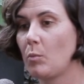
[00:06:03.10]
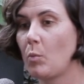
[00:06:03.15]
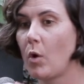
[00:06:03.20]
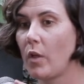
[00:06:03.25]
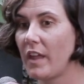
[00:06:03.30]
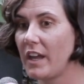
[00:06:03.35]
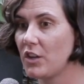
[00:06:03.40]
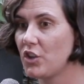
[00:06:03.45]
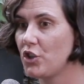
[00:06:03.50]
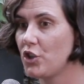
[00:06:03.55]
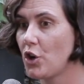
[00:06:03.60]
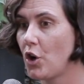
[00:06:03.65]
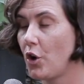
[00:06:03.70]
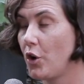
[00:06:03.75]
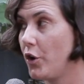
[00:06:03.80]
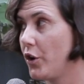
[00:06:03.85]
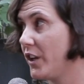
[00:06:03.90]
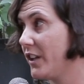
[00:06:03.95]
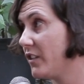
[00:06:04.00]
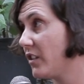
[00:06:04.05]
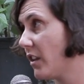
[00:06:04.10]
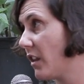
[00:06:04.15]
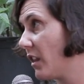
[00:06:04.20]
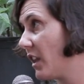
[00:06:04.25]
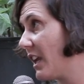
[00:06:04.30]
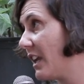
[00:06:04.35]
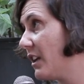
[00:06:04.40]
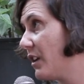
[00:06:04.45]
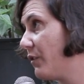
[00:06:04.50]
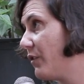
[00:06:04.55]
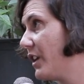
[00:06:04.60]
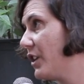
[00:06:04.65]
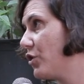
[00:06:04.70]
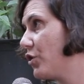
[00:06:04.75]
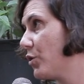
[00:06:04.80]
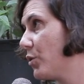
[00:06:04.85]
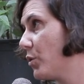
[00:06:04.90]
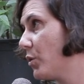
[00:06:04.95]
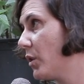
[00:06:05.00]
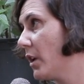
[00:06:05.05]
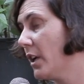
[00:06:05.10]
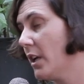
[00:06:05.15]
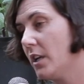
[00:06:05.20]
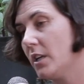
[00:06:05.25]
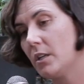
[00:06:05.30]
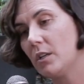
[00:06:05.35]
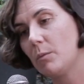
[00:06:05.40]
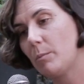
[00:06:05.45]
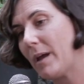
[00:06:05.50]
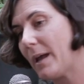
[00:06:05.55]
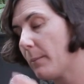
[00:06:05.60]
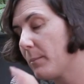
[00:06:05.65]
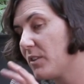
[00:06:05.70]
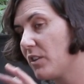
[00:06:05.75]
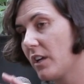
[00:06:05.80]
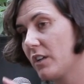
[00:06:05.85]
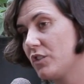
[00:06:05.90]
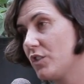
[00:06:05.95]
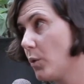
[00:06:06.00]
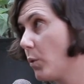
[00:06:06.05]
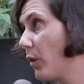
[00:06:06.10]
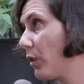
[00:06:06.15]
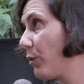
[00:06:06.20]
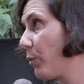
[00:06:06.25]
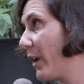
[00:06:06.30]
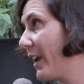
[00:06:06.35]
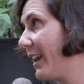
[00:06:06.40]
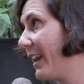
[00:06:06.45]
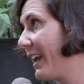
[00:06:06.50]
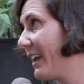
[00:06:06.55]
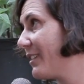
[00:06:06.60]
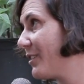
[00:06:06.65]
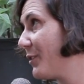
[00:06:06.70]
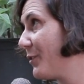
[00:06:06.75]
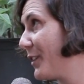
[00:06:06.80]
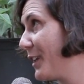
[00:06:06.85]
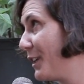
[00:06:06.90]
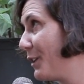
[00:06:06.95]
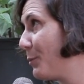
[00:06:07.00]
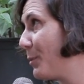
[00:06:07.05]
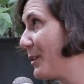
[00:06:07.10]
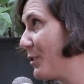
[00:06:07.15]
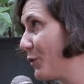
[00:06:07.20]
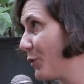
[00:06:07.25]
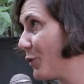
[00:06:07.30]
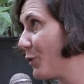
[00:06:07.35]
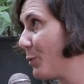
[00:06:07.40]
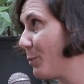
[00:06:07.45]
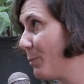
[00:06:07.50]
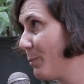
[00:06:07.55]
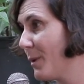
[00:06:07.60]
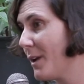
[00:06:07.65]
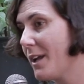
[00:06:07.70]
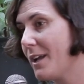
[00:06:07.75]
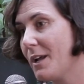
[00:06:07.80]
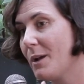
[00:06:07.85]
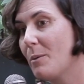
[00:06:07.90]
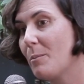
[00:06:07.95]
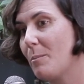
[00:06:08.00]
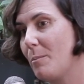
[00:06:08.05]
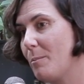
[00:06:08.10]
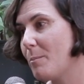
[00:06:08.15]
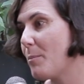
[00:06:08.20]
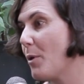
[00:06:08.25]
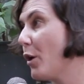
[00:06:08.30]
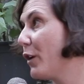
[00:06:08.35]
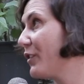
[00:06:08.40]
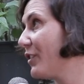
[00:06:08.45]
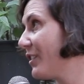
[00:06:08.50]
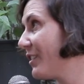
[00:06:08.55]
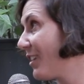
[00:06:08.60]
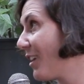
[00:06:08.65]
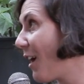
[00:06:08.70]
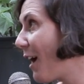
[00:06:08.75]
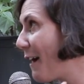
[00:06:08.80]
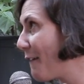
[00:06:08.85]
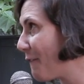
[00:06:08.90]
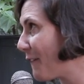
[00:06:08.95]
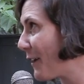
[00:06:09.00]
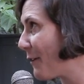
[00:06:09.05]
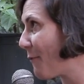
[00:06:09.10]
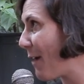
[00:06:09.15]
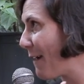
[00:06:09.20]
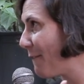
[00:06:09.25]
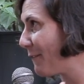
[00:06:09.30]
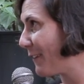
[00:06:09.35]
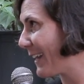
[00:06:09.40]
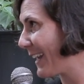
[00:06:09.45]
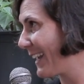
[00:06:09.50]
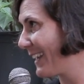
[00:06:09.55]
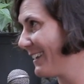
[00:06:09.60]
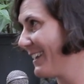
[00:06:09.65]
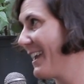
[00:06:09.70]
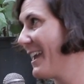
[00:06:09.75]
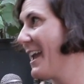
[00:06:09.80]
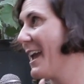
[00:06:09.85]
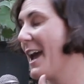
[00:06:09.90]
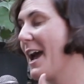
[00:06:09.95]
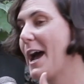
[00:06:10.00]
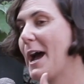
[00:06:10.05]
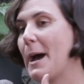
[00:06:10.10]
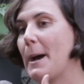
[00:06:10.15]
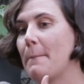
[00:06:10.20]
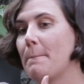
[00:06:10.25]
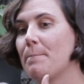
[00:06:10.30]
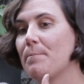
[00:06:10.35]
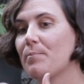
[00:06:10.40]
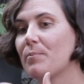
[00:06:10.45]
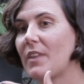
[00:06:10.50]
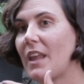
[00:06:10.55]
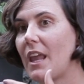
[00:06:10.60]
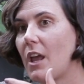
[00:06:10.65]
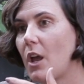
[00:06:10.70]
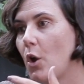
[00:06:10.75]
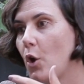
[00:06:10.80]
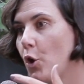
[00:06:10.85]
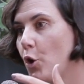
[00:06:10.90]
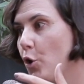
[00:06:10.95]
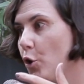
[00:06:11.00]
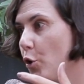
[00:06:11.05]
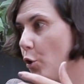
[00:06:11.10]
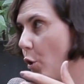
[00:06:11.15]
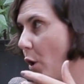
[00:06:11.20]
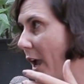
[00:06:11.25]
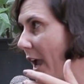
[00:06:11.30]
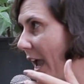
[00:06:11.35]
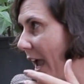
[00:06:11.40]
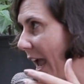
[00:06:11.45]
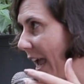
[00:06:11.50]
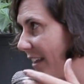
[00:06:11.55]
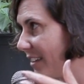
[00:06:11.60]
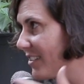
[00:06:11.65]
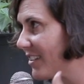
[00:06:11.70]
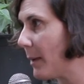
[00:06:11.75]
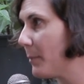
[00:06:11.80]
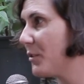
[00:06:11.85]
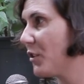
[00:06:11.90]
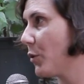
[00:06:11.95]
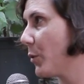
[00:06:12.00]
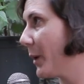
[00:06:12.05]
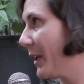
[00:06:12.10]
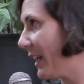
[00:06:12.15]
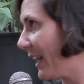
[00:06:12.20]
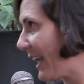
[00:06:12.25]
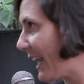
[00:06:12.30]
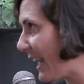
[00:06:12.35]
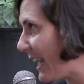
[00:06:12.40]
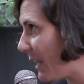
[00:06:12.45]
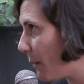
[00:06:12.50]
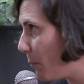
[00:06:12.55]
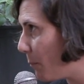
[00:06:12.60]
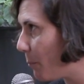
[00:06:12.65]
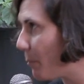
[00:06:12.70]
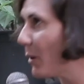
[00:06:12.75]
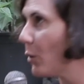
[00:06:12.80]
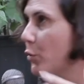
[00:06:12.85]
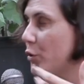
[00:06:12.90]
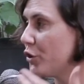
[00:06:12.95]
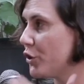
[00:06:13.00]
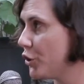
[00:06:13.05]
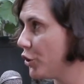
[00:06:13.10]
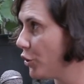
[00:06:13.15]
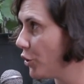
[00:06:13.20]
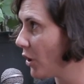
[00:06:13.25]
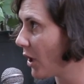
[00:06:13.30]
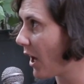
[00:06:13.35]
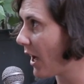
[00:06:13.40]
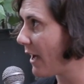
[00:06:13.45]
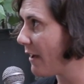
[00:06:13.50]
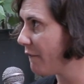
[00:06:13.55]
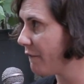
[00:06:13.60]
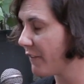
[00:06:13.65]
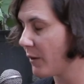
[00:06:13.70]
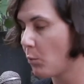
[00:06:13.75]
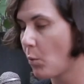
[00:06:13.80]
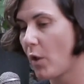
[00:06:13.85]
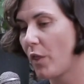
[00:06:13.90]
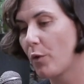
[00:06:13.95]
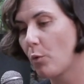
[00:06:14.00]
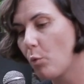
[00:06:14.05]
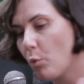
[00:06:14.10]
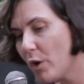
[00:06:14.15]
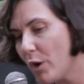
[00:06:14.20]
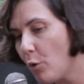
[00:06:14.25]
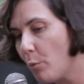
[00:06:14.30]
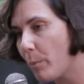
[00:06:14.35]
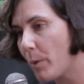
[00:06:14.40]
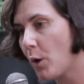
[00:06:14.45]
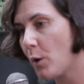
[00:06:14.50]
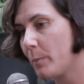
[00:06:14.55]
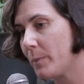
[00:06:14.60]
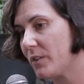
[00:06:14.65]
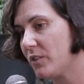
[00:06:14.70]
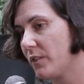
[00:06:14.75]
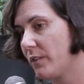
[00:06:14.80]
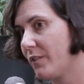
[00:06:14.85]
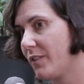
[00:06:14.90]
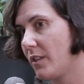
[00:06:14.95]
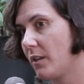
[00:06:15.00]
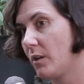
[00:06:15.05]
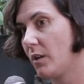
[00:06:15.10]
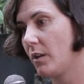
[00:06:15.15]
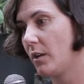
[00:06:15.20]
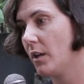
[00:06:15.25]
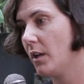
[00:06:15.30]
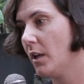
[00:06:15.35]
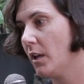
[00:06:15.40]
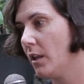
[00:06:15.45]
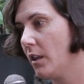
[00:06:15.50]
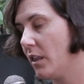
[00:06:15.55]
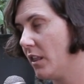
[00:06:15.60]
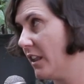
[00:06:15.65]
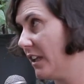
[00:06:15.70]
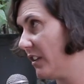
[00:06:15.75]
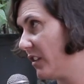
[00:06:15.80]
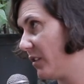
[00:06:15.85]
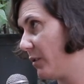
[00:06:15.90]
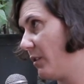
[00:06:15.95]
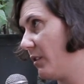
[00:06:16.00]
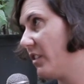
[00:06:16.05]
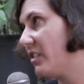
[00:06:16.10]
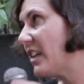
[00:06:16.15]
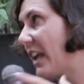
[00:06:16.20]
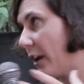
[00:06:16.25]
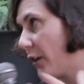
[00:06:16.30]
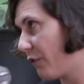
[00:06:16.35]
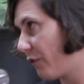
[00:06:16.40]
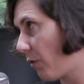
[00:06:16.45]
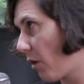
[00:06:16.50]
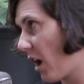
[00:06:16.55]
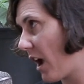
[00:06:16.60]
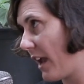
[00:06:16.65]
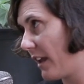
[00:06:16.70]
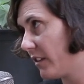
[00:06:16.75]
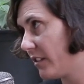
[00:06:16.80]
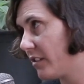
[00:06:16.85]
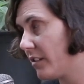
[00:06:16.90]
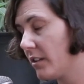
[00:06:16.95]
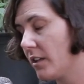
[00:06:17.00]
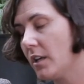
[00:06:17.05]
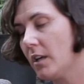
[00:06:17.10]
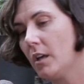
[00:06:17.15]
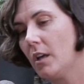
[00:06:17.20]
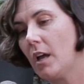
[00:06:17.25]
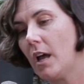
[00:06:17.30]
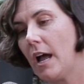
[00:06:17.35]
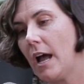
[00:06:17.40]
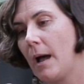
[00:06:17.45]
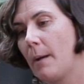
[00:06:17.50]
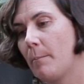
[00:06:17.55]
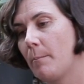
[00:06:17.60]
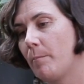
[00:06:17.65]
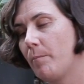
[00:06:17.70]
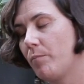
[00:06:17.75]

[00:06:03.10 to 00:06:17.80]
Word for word: what they showed is that the individual, perhaps you had two or three links of an individual's person's life unraveling, um, who has subsequently built a new life. And what the real purpose of the this set of rights, um,